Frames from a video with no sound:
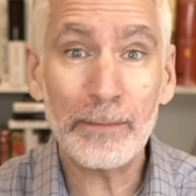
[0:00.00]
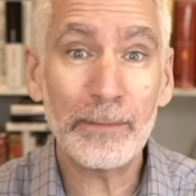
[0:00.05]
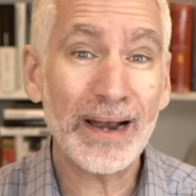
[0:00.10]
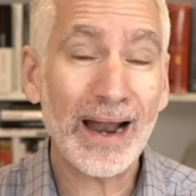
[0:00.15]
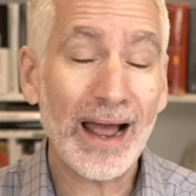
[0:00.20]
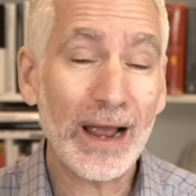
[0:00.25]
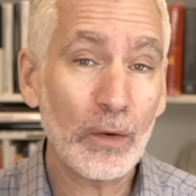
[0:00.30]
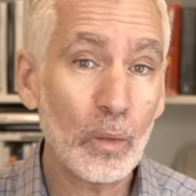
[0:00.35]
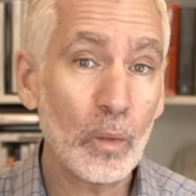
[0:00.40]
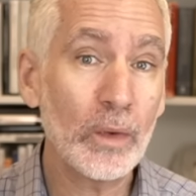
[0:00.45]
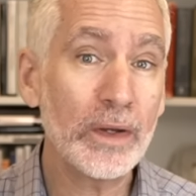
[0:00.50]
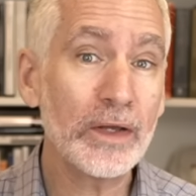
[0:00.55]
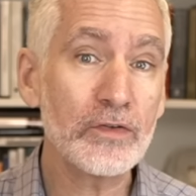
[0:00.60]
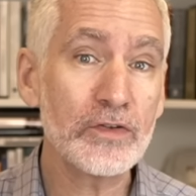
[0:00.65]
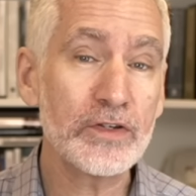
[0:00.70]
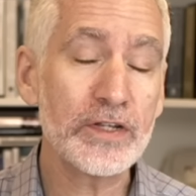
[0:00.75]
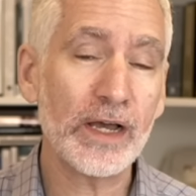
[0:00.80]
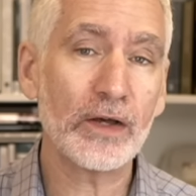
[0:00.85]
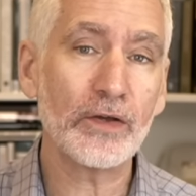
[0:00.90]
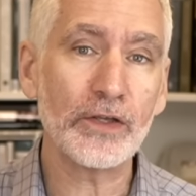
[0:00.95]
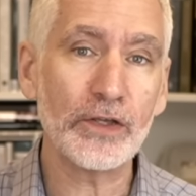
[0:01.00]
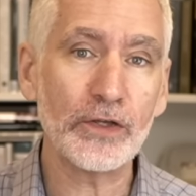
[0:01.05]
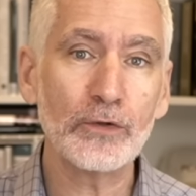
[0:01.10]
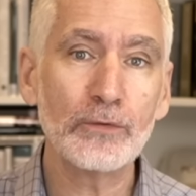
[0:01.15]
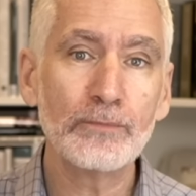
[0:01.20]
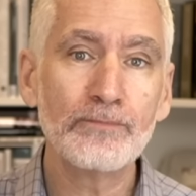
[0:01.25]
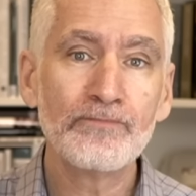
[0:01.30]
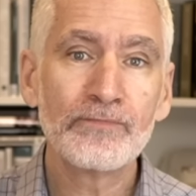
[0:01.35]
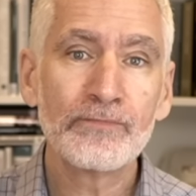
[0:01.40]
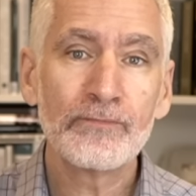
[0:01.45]
But I will tell you
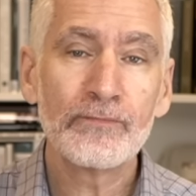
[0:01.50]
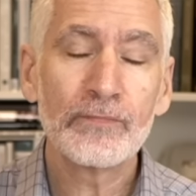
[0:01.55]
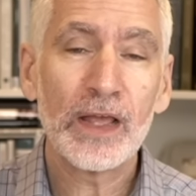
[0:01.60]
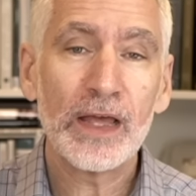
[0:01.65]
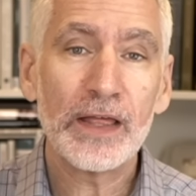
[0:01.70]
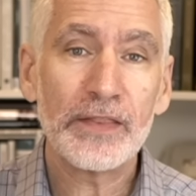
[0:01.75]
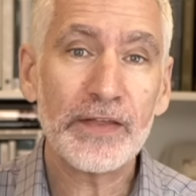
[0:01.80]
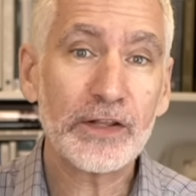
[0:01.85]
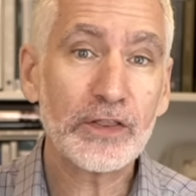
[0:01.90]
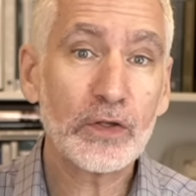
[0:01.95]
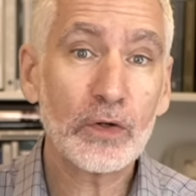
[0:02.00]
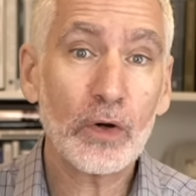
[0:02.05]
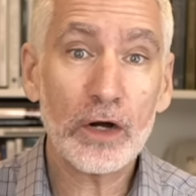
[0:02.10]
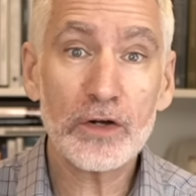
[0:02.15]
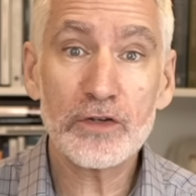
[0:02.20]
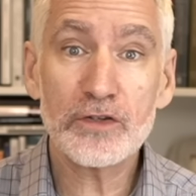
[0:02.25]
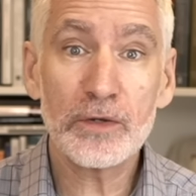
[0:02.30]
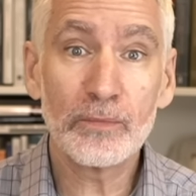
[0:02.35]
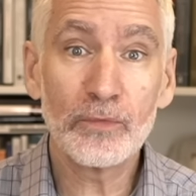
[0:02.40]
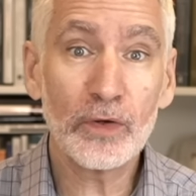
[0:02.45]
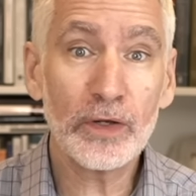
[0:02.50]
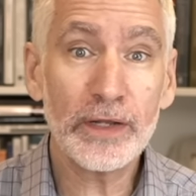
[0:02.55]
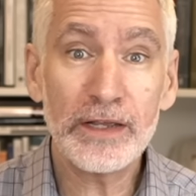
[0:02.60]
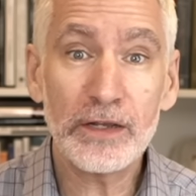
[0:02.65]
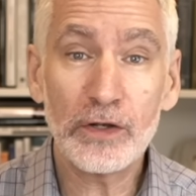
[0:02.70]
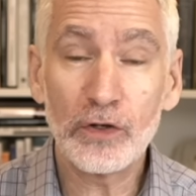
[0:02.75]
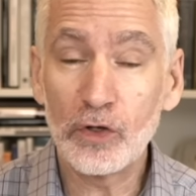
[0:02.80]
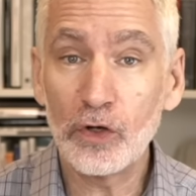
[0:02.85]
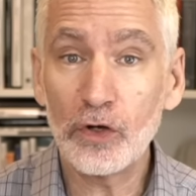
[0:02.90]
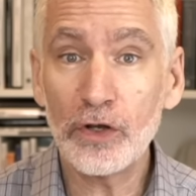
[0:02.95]
that there are some really
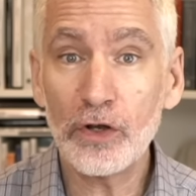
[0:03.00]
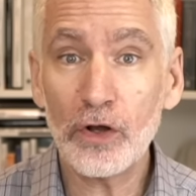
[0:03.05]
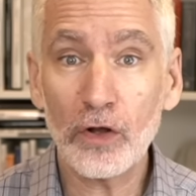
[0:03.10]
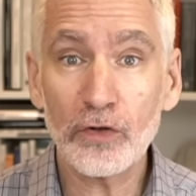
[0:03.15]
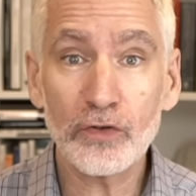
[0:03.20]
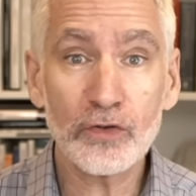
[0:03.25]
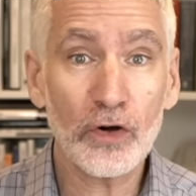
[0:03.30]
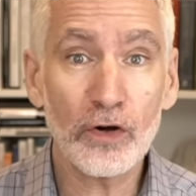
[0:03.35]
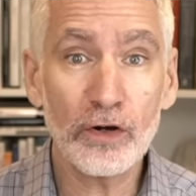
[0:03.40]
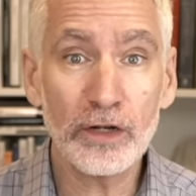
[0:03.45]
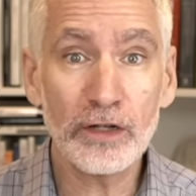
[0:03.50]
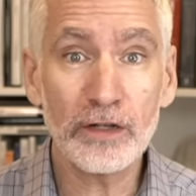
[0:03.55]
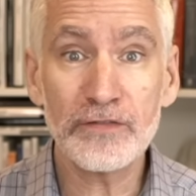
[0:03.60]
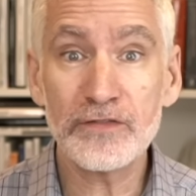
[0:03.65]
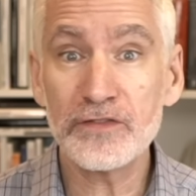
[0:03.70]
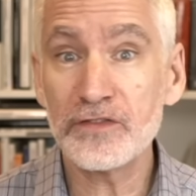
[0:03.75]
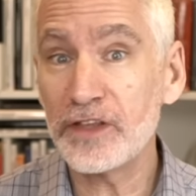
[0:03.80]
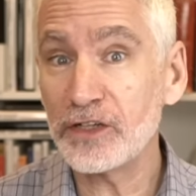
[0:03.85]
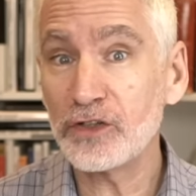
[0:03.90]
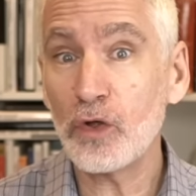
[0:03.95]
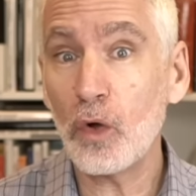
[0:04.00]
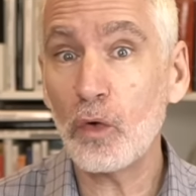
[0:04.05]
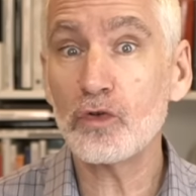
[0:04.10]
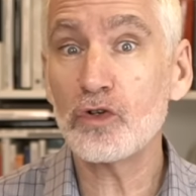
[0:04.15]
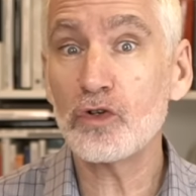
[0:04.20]
good alternatives that don't